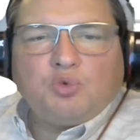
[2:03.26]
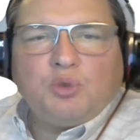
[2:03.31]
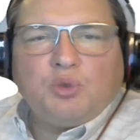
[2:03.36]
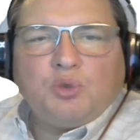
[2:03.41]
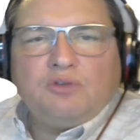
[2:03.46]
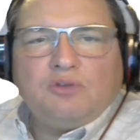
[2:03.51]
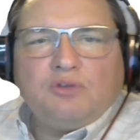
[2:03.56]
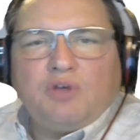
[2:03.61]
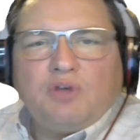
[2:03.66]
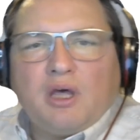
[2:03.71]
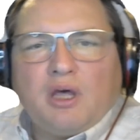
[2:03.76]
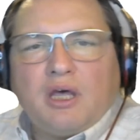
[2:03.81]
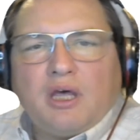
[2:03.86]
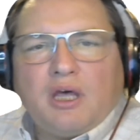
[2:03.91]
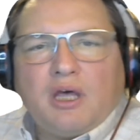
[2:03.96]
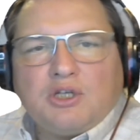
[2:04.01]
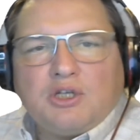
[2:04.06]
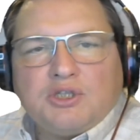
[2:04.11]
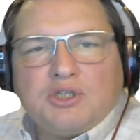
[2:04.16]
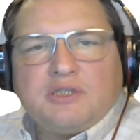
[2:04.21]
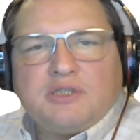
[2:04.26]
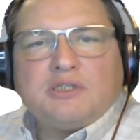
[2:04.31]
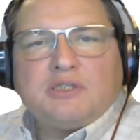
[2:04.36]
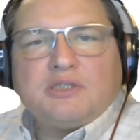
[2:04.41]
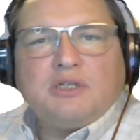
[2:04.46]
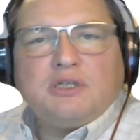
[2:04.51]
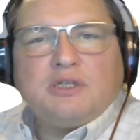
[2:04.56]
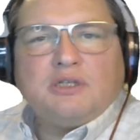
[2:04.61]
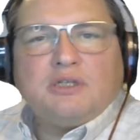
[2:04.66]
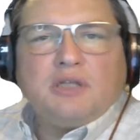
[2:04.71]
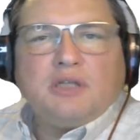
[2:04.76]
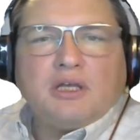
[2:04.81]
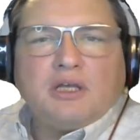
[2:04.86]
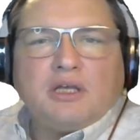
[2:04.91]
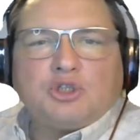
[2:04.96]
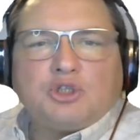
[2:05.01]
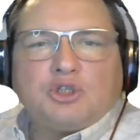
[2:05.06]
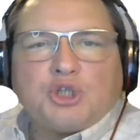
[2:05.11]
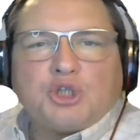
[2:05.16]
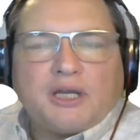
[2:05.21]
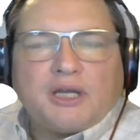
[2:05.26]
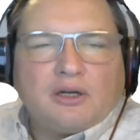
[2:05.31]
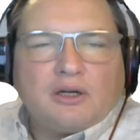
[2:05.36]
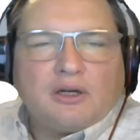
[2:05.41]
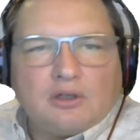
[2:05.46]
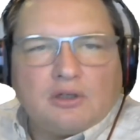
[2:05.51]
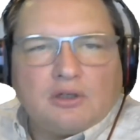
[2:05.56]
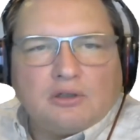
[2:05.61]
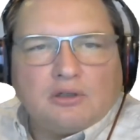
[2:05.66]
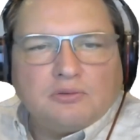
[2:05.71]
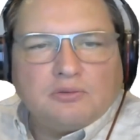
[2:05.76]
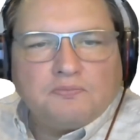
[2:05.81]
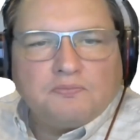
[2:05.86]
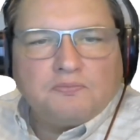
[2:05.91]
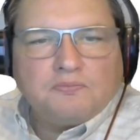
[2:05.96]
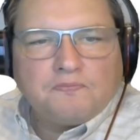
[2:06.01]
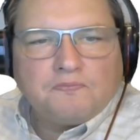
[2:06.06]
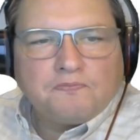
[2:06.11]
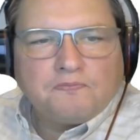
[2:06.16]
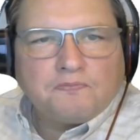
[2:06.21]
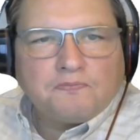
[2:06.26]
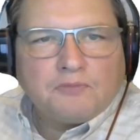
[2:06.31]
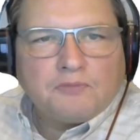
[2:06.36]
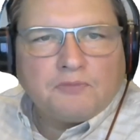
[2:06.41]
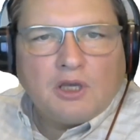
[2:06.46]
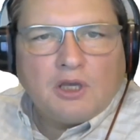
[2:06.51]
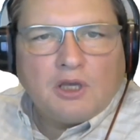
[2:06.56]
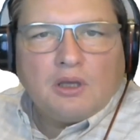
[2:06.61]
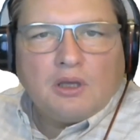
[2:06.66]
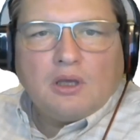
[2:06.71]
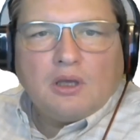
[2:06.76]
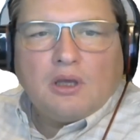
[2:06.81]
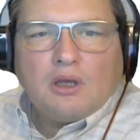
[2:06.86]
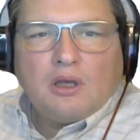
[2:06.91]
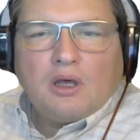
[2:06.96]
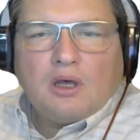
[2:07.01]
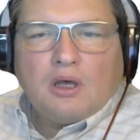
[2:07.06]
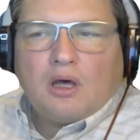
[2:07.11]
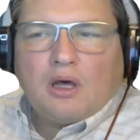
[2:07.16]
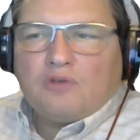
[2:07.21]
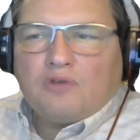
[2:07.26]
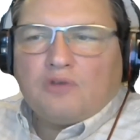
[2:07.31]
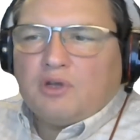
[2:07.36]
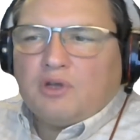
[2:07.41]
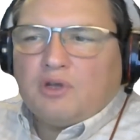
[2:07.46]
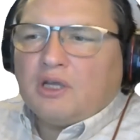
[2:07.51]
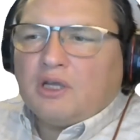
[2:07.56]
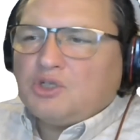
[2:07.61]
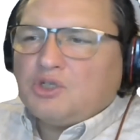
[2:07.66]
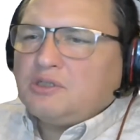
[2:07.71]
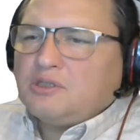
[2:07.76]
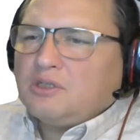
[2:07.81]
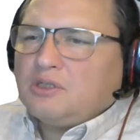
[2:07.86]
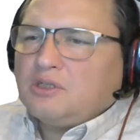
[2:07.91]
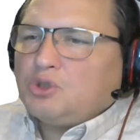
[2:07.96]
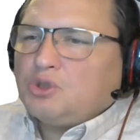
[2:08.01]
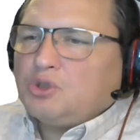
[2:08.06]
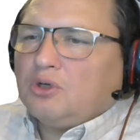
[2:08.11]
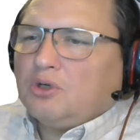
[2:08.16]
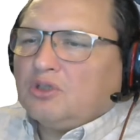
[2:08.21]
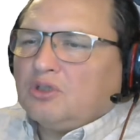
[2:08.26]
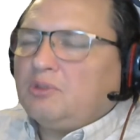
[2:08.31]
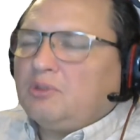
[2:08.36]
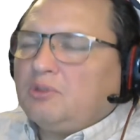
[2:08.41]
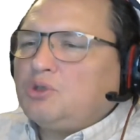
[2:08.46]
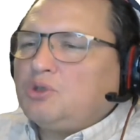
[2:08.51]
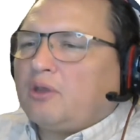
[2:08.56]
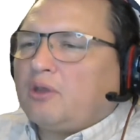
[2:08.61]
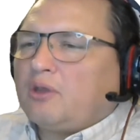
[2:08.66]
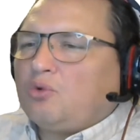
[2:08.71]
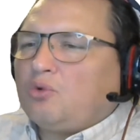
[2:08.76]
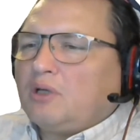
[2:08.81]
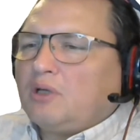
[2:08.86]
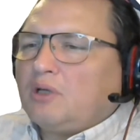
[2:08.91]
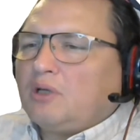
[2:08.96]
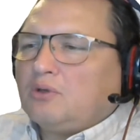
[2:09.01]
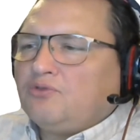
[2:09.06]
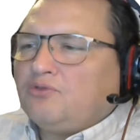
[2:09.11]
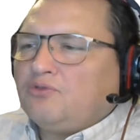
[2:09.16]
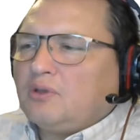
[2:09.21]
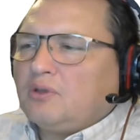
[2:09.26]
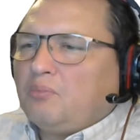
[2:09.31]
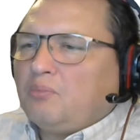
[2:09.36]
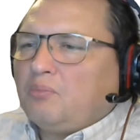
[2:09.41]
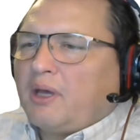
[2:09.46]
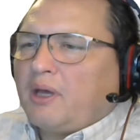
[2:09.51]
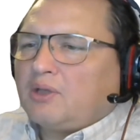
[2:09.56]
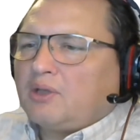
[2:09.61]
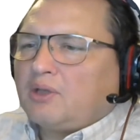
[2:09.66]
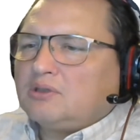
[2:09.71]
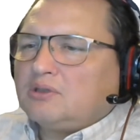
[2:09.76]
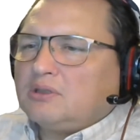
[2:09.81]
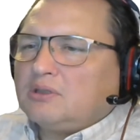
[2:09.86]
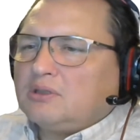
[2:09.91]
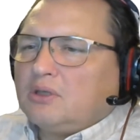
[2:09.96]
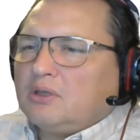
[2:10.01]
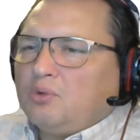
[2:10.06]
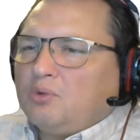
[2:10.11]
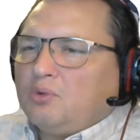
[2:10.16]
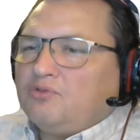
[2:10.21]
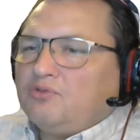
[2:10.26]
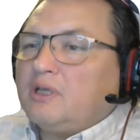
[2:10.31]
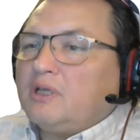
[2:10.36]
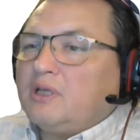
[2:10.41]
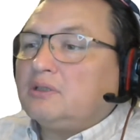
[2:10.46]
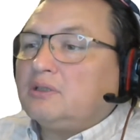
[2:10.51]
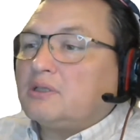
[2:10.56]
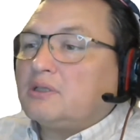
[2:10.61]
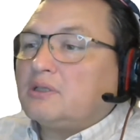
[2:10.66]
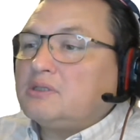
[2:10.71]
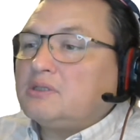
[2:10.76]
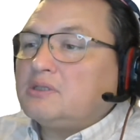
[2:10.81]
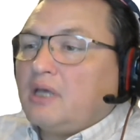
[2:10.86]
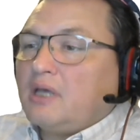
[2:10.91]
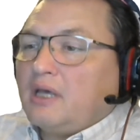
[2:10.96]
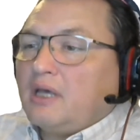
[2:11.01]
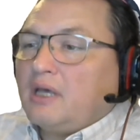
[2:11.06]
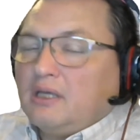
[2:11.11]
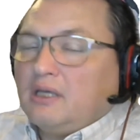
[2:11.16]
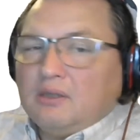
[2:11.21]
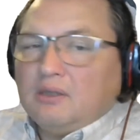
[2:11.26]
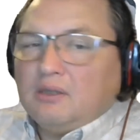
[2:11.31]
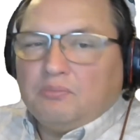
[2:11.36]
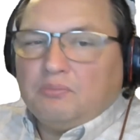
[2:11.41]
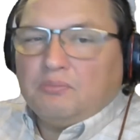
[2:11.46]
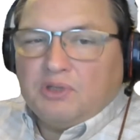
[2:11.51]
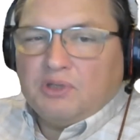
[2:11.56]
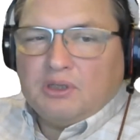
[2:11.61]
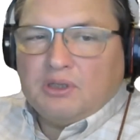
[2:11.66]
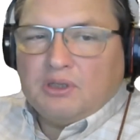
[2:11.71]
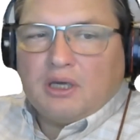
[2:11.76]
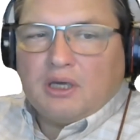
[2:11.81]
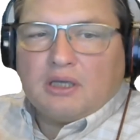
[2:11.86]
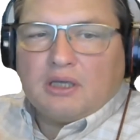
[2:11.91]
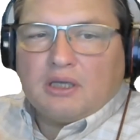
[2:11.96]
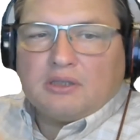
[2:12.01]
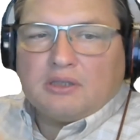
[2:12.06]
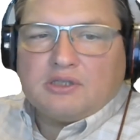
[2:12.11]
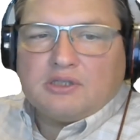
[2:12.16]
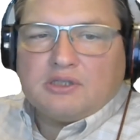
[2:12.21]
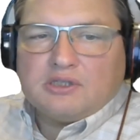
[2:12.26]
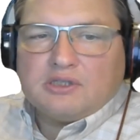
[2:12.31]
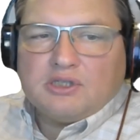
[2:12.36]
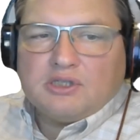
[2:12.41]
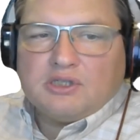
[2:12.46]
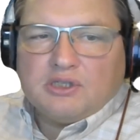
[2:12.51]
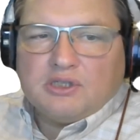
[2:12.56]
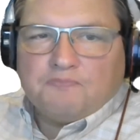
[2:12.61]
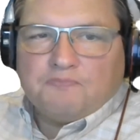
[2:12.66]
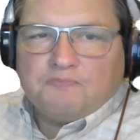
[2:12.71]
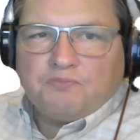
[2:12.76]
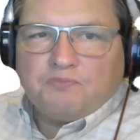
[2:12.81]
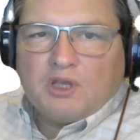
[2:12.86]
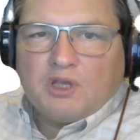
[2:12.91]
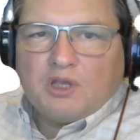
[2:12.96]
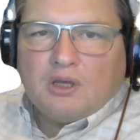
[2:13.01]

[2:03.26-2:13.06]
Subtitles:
between the edges in a triangle. The edges in trigonometry are quite often marked with letters A, B, and C.